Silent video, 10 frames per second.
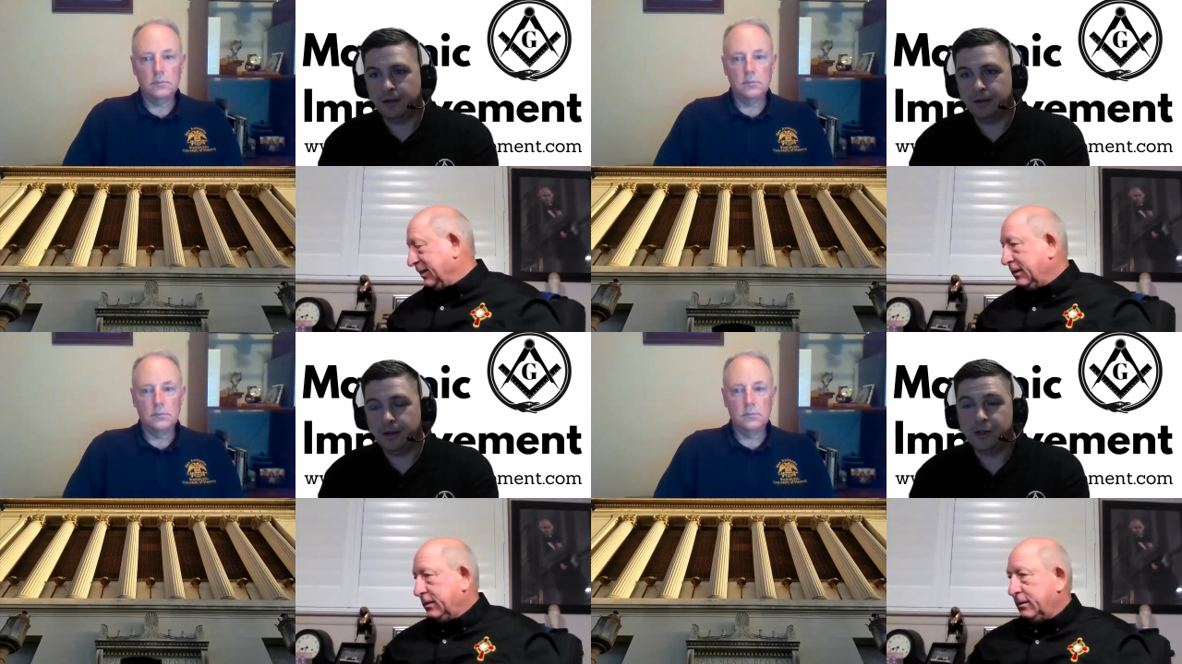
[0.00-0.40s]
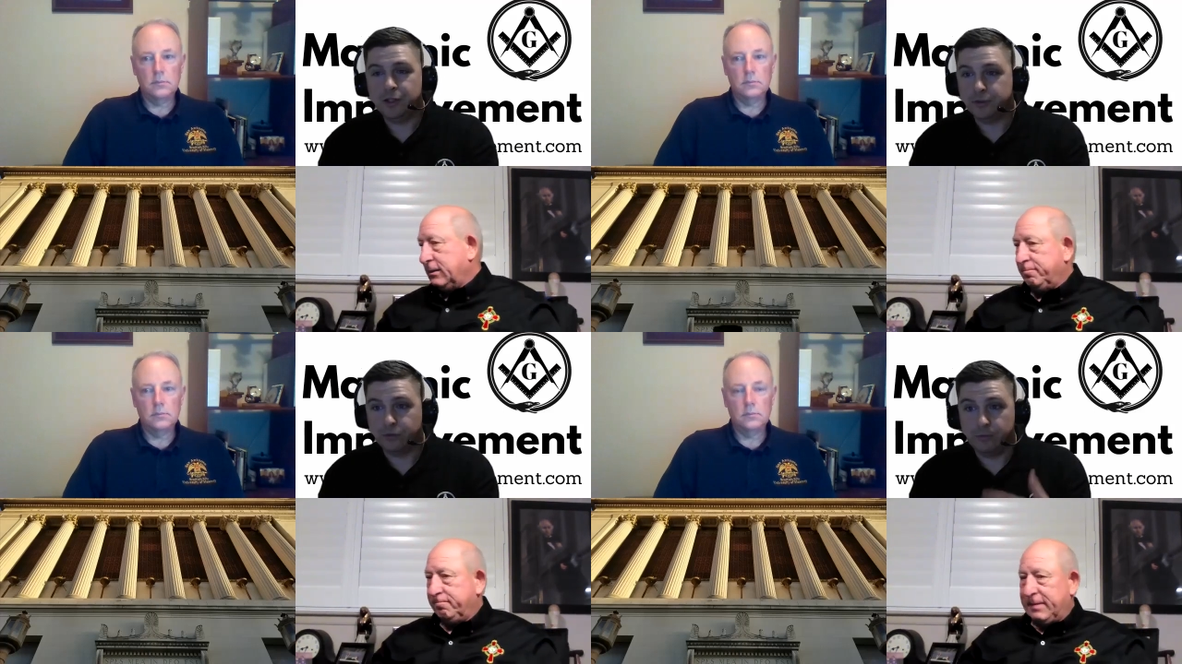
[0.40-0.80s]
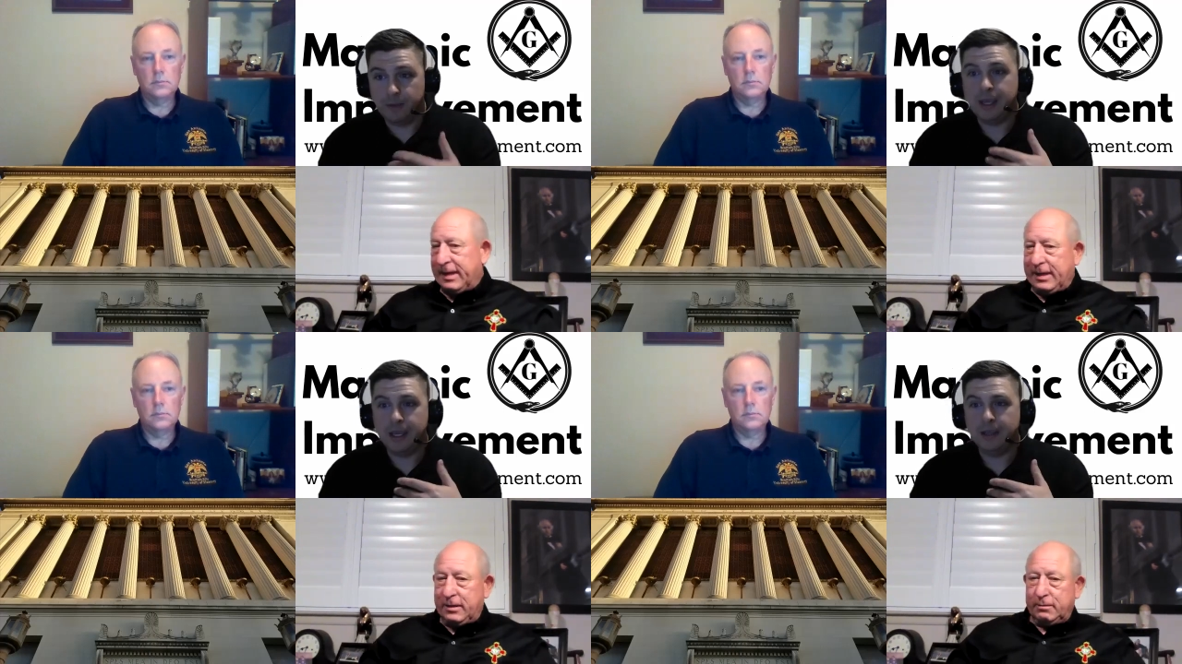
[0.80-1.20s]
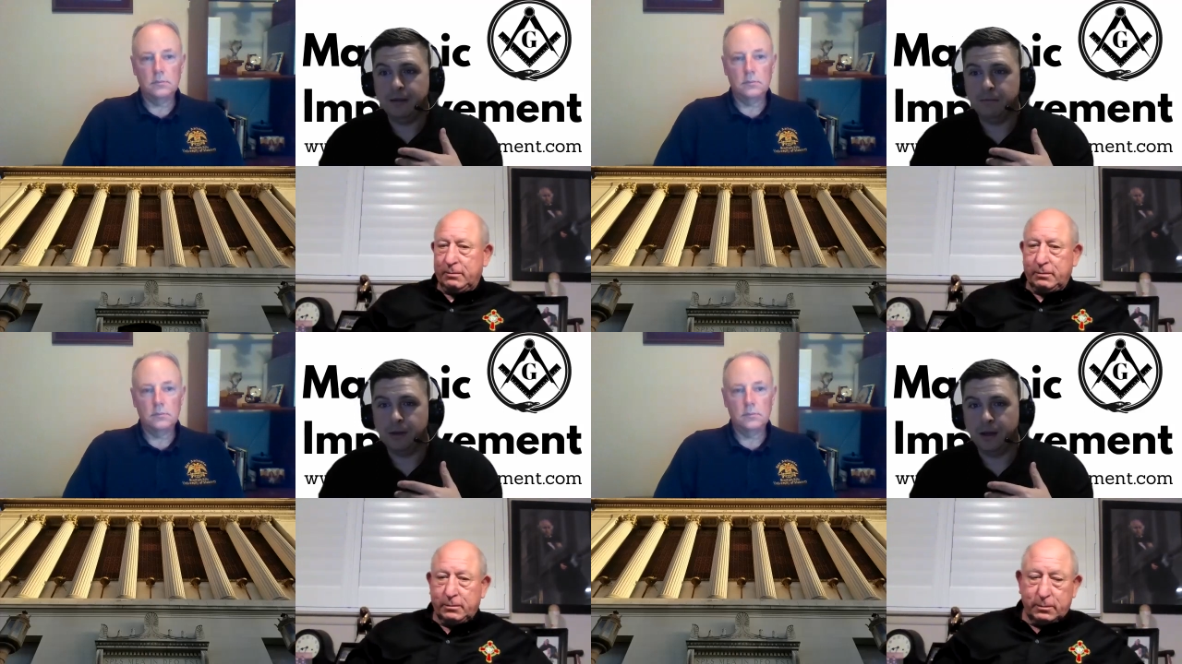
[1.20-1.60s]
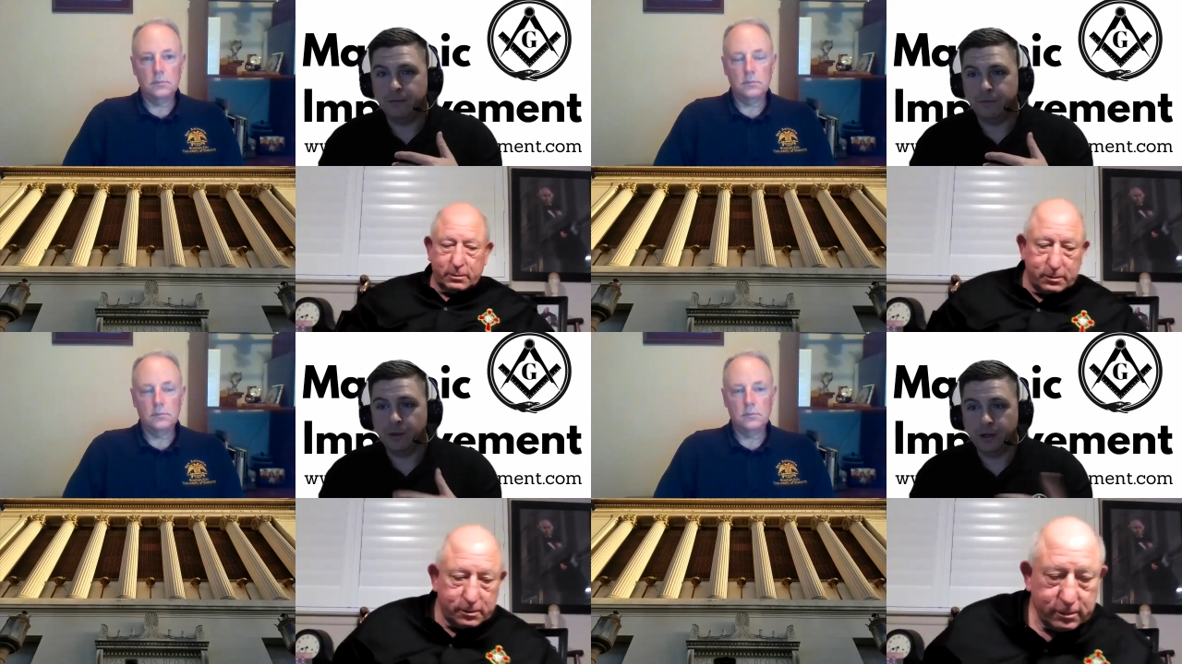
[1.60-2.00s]
Speaker 1: not just for me,
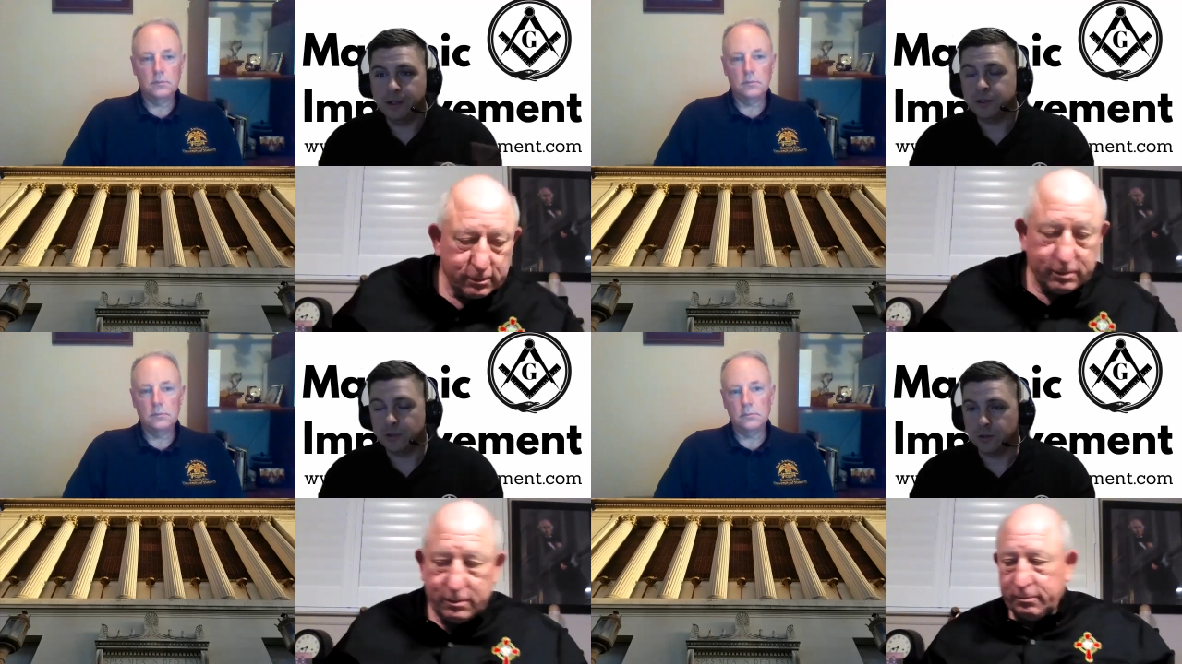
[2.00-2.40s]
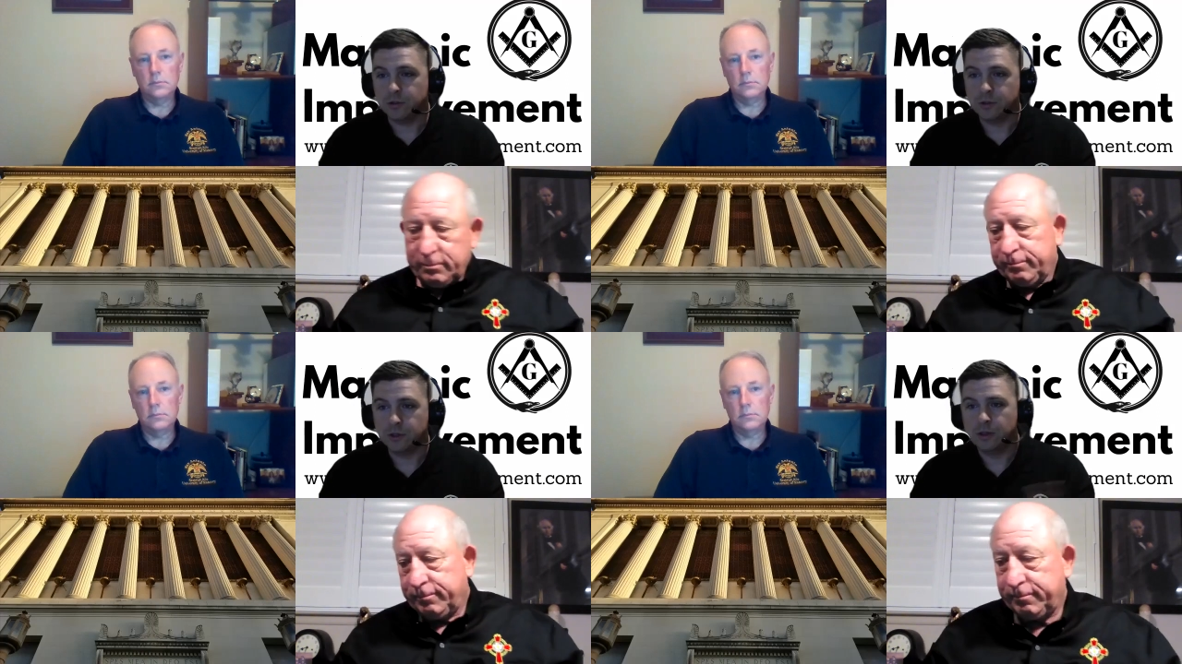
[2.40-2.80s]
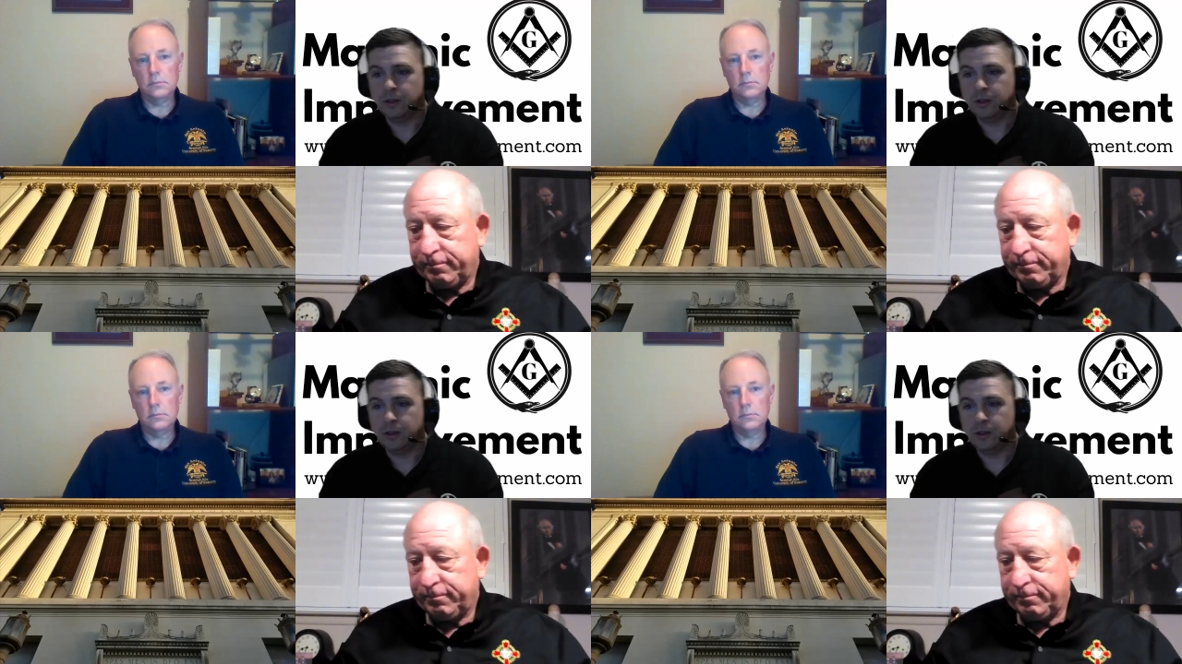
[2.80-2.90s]
but for the listeners?